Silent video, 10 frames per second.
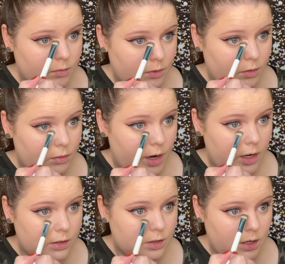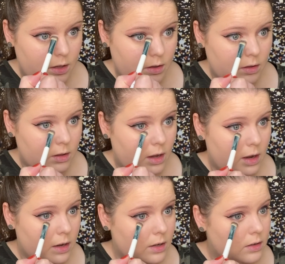right underneath the
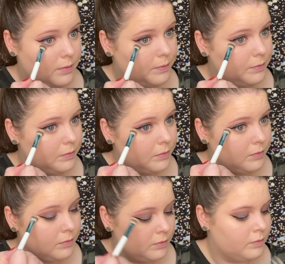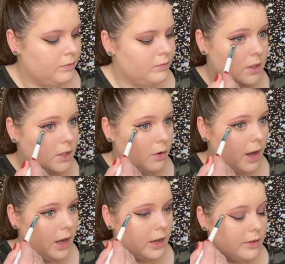eye. So
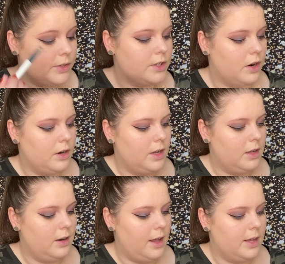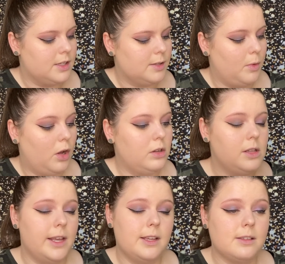I have started a small
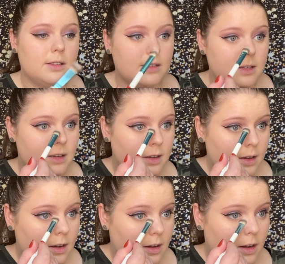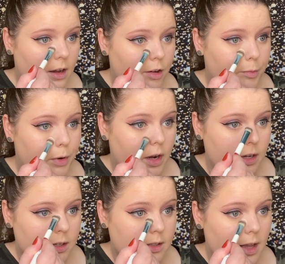list of
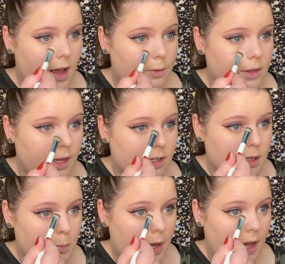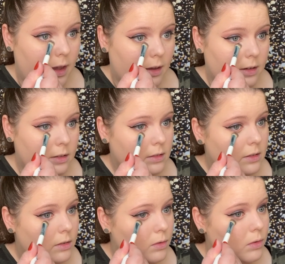products that I would like to pan
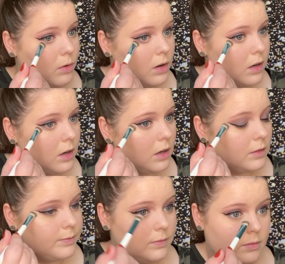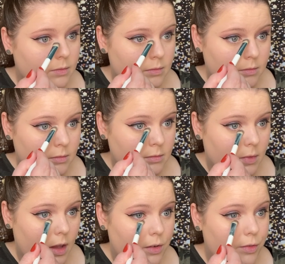or
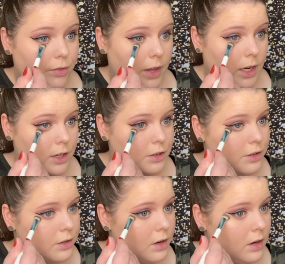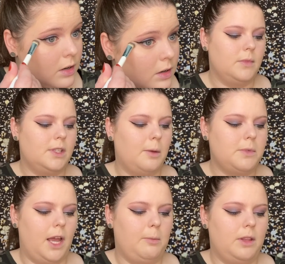finish
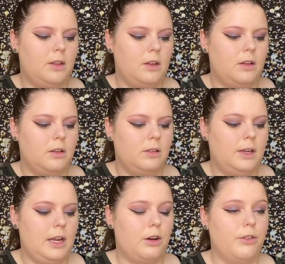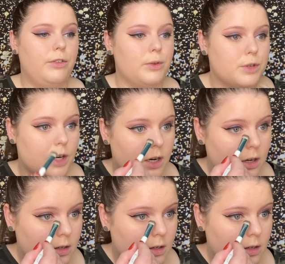sometime in the near future,